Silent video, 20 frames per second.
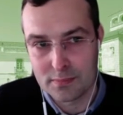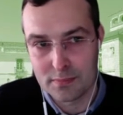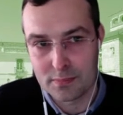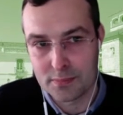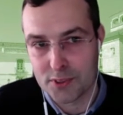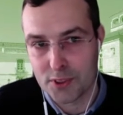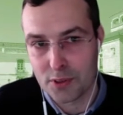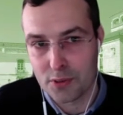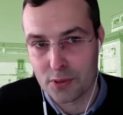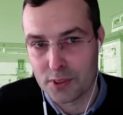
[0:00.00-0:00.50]

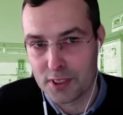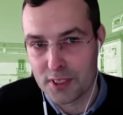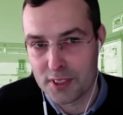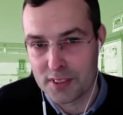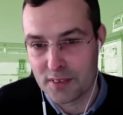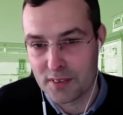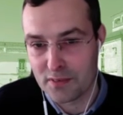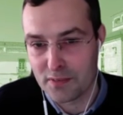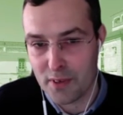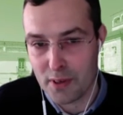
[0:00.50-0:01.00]
so it is
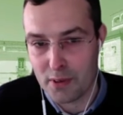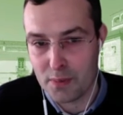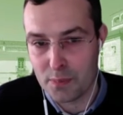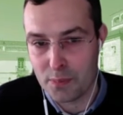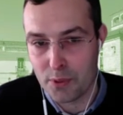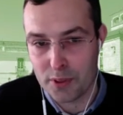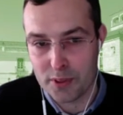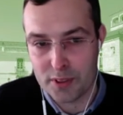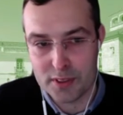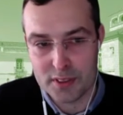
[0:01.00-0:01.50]
a very
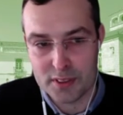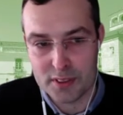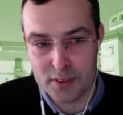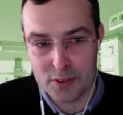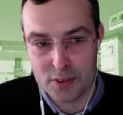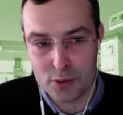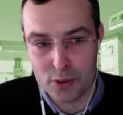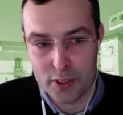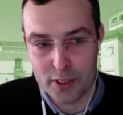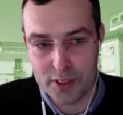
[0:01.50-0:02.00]
important
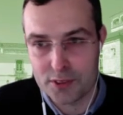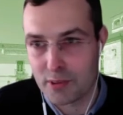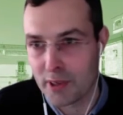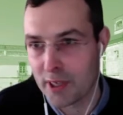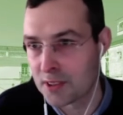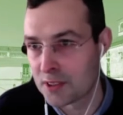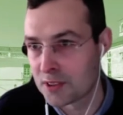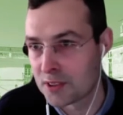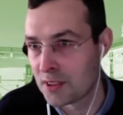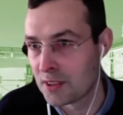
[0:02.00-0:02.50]
cooling
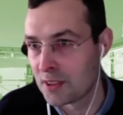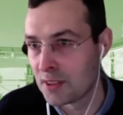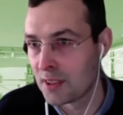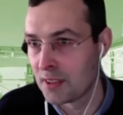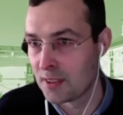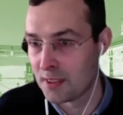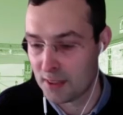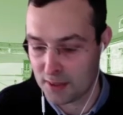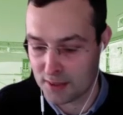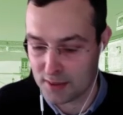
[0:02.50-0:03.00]
strategy
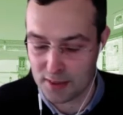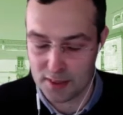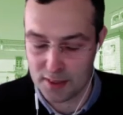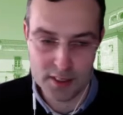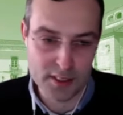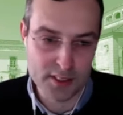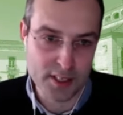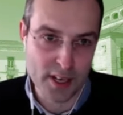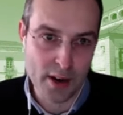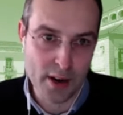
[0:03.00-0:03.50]
in
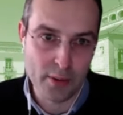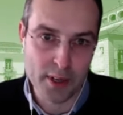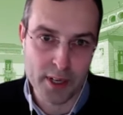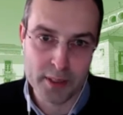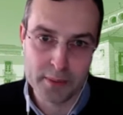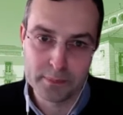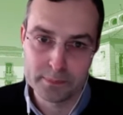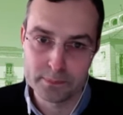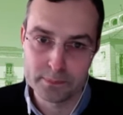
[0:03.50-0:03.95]
this area.